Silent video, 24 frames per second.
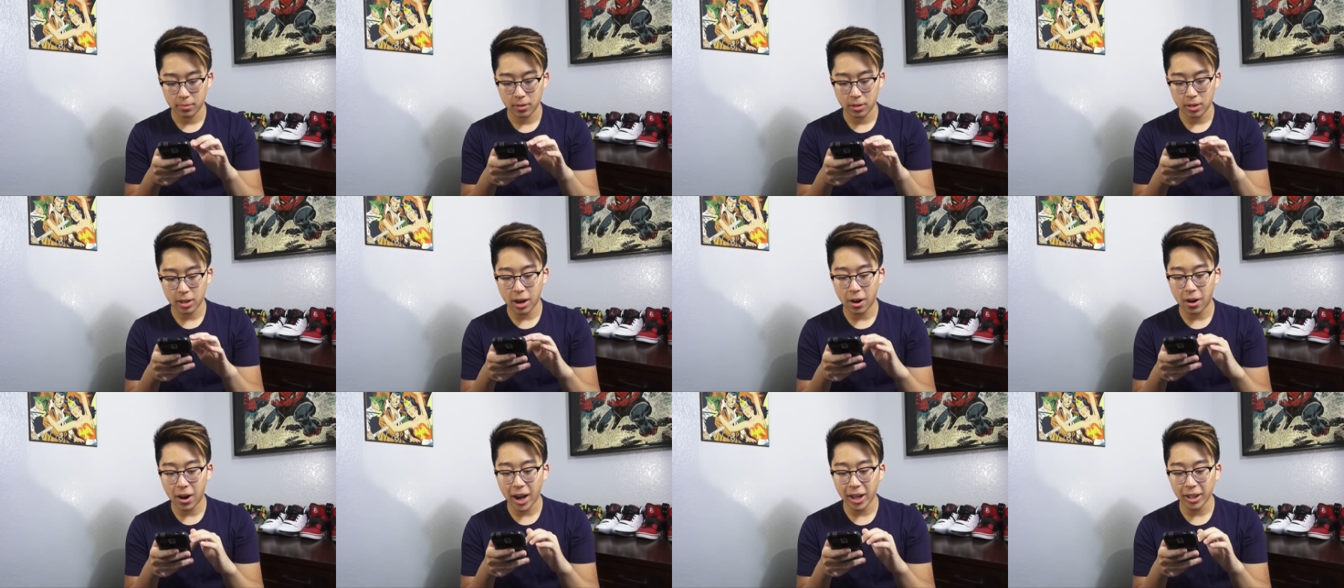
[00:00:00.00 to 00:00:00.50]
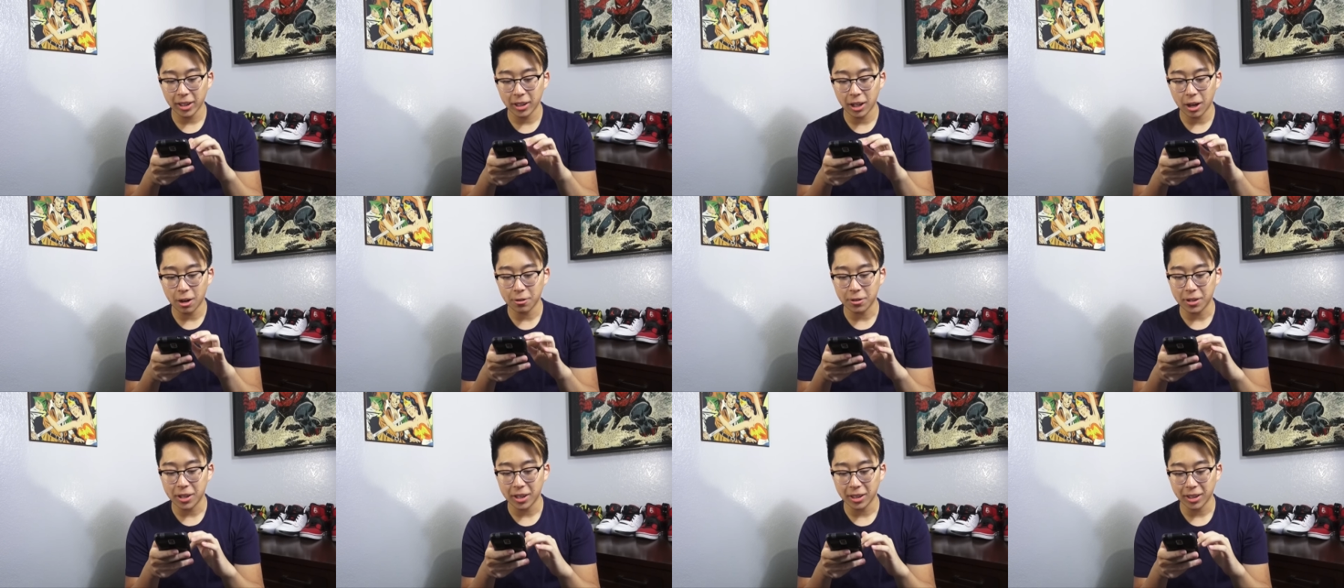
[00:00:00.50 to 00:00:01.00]
Yo, I
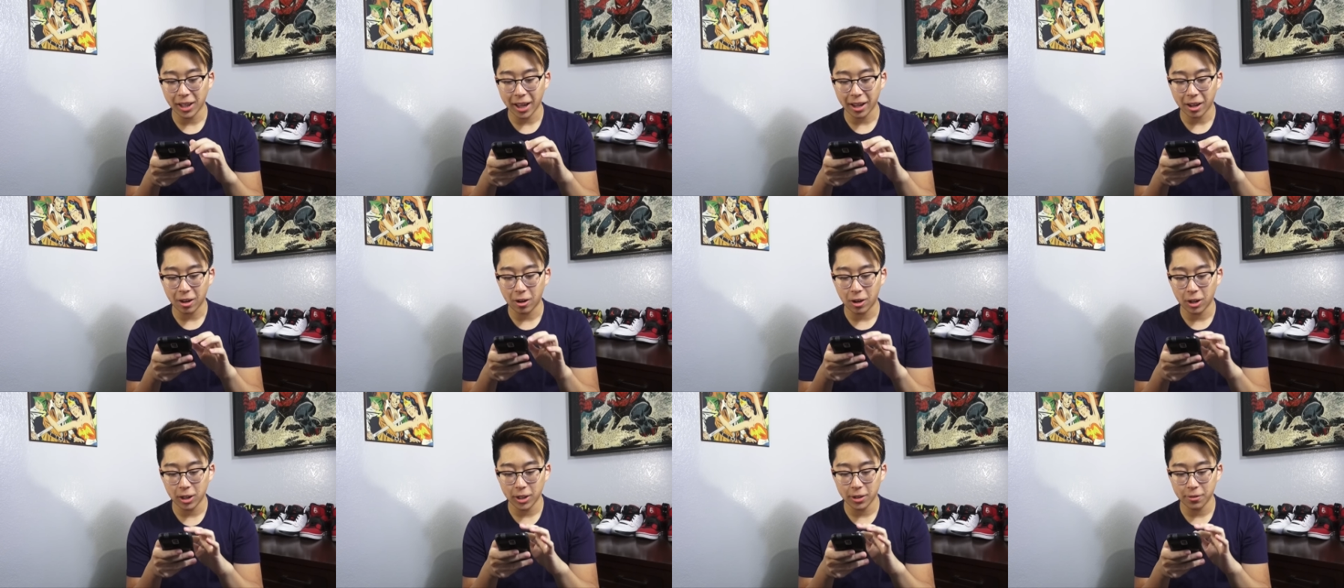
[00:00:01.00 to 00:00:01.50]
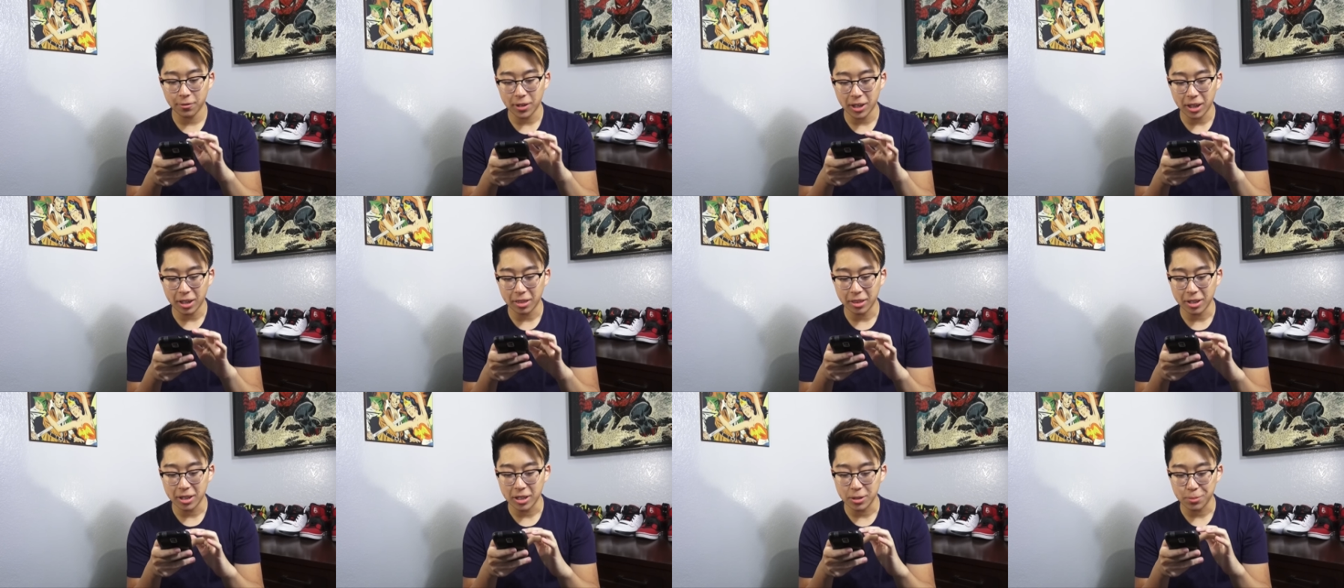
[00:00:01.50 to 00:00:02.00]
low-key like all of
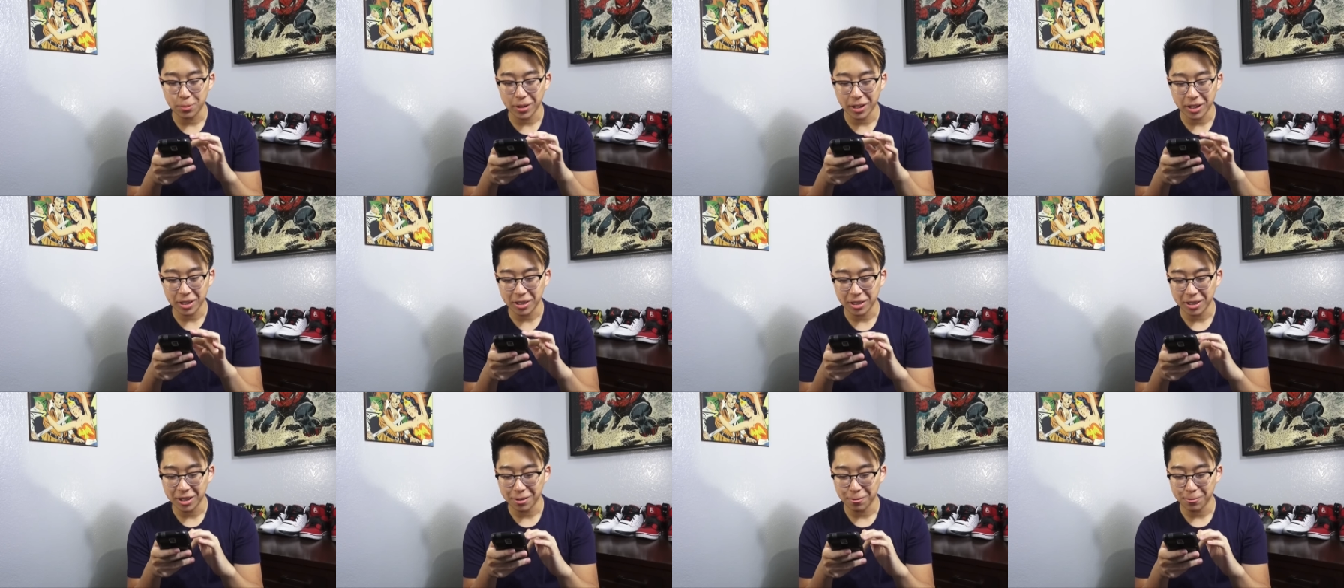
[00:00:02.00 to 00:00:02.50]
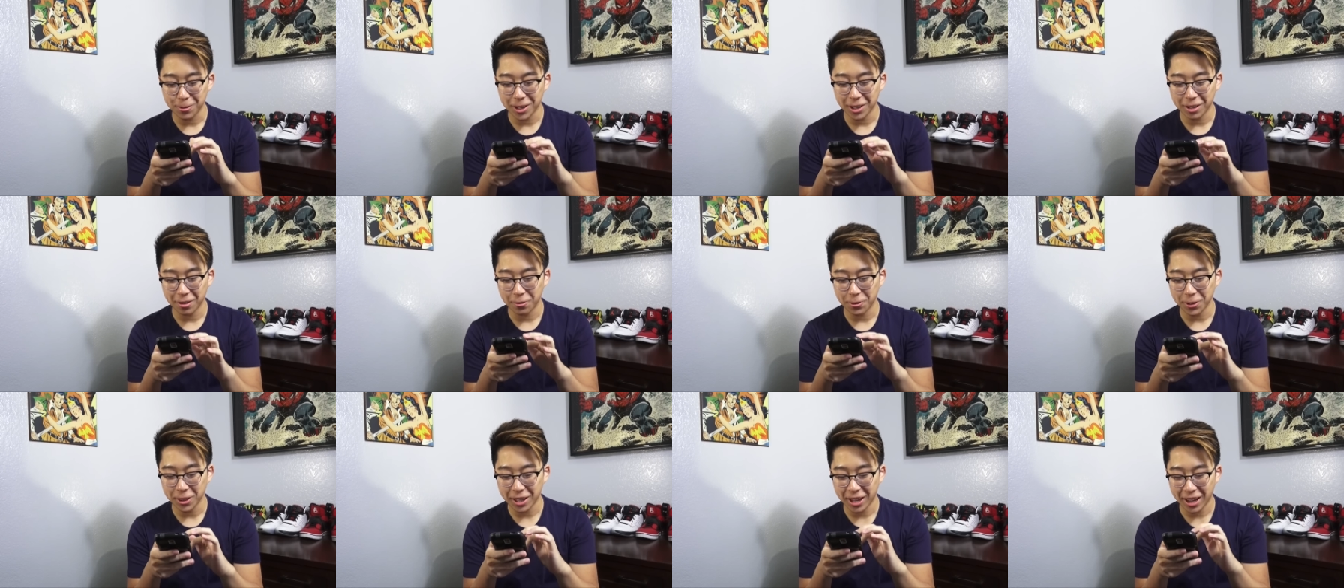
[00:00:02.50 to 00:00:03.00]
Ethan's picture.
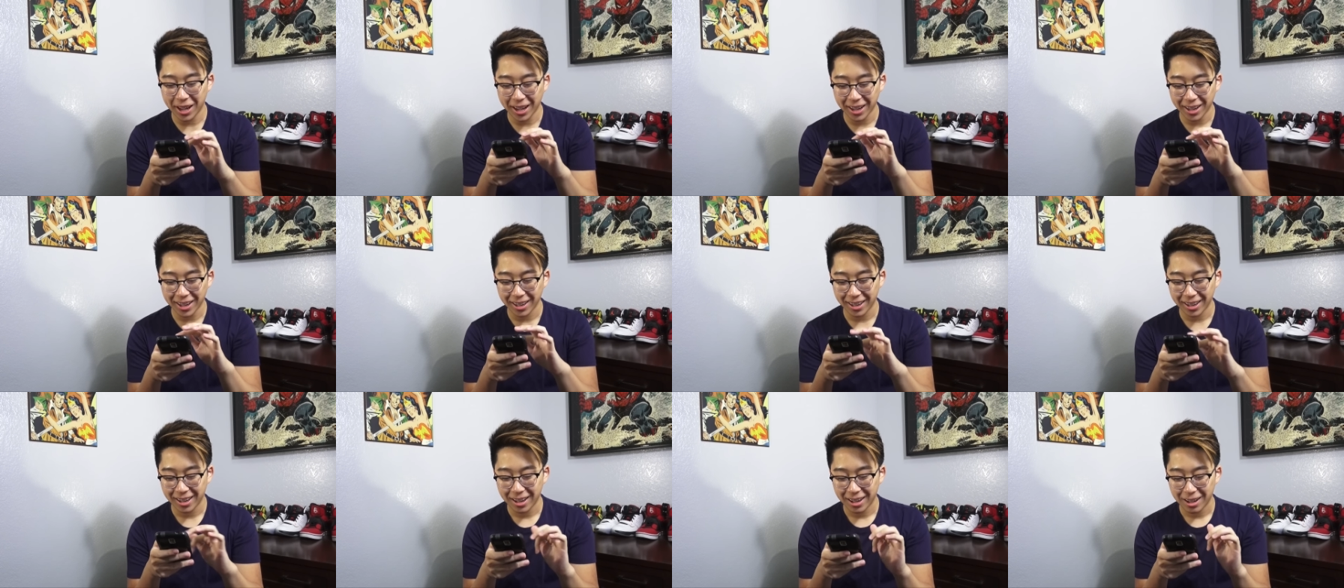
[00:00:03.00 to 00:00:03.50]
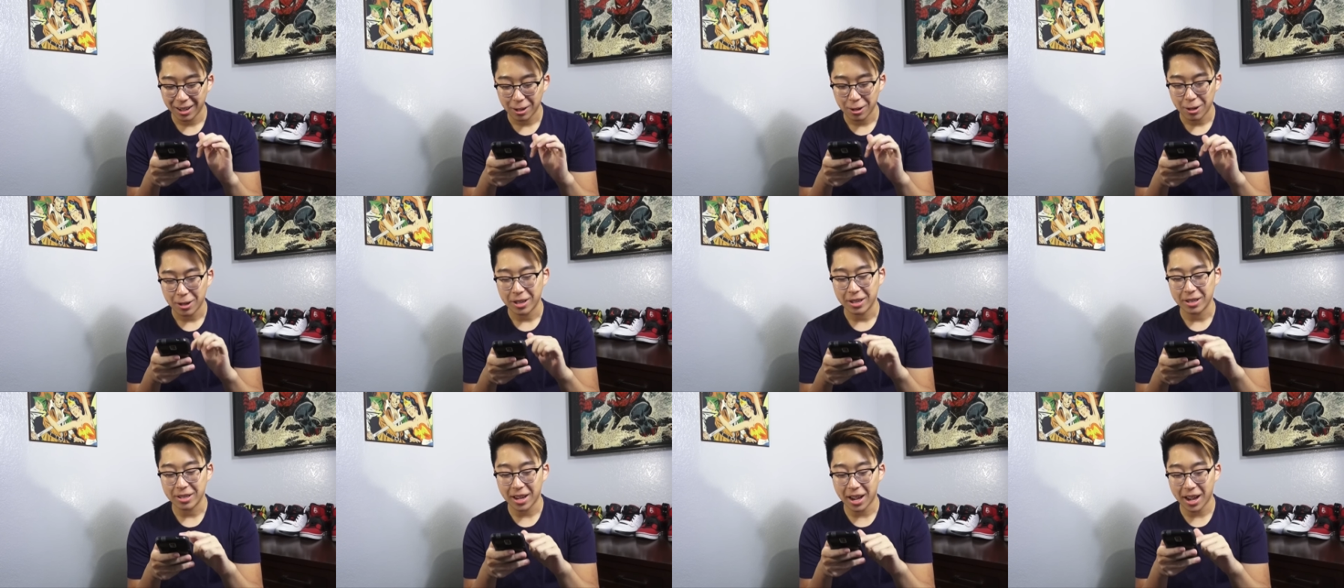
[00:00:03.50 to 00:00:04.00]
What what the heck?
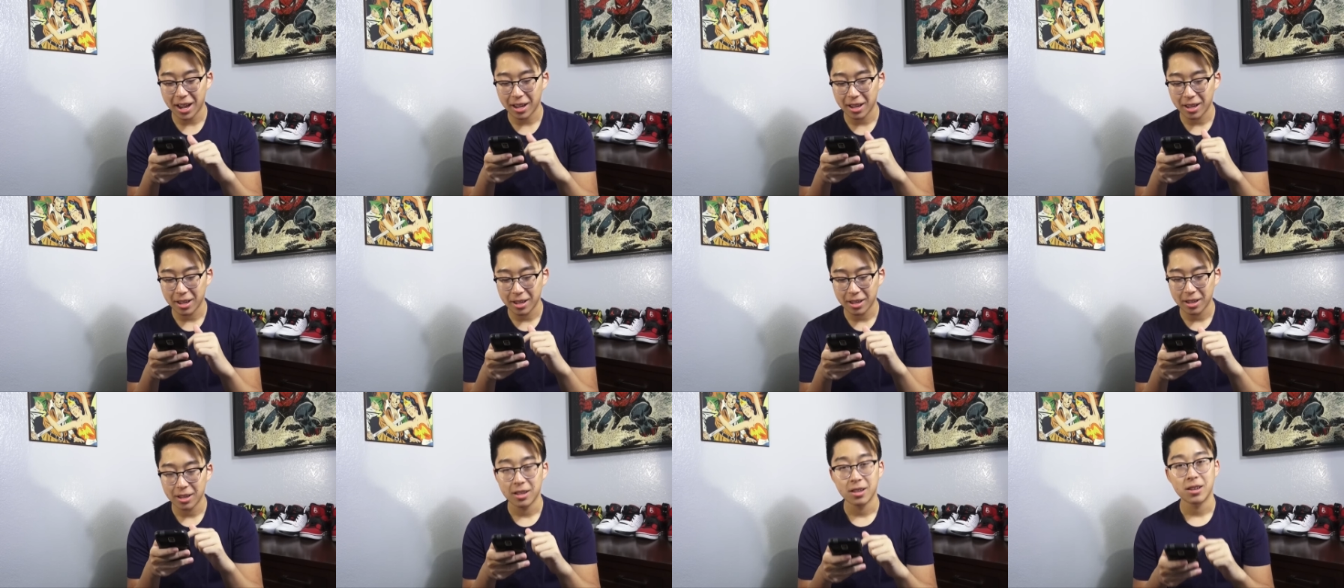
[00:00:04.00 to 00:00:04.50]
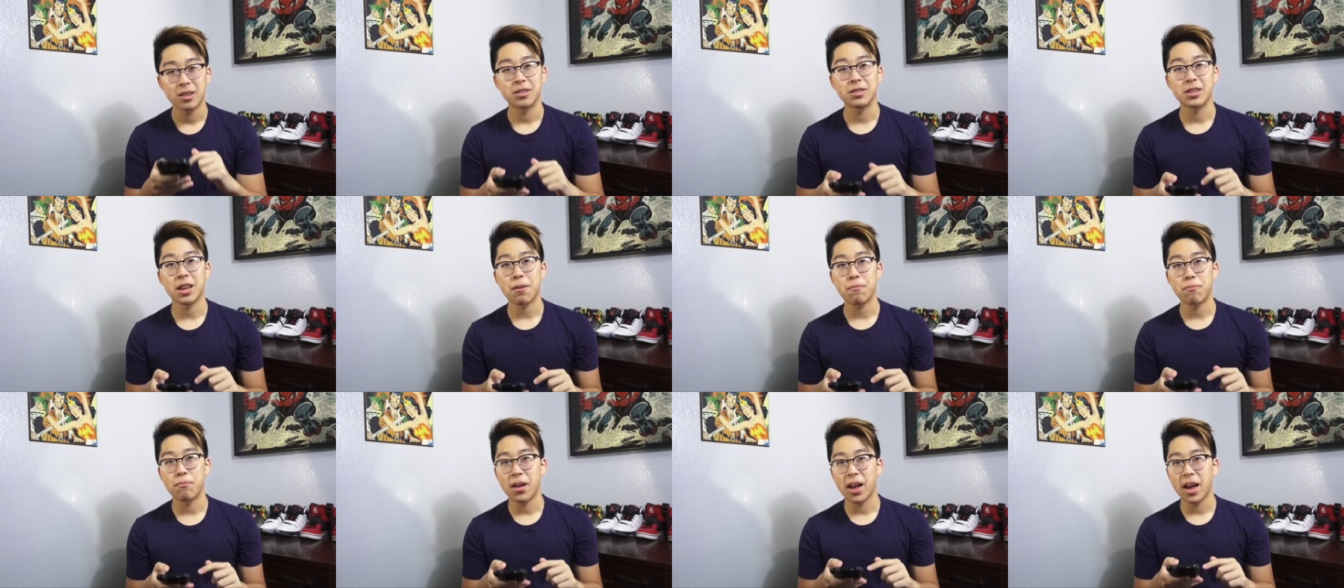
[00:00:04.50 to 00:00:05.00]
Is that is
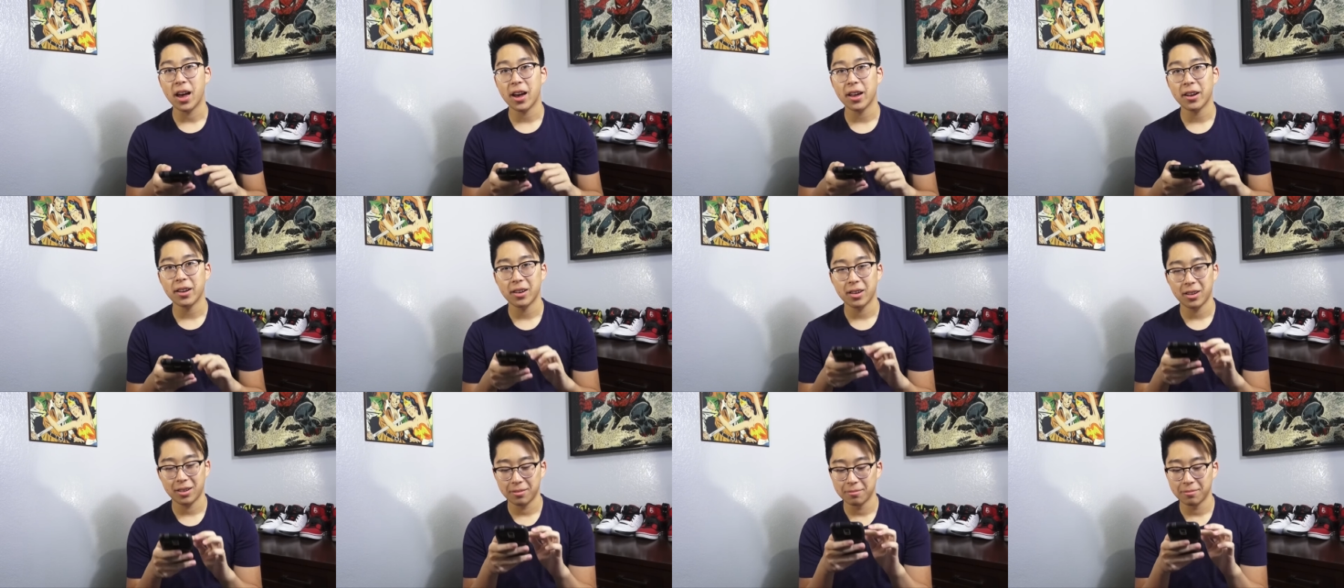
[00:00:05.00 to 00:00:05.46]
that bad?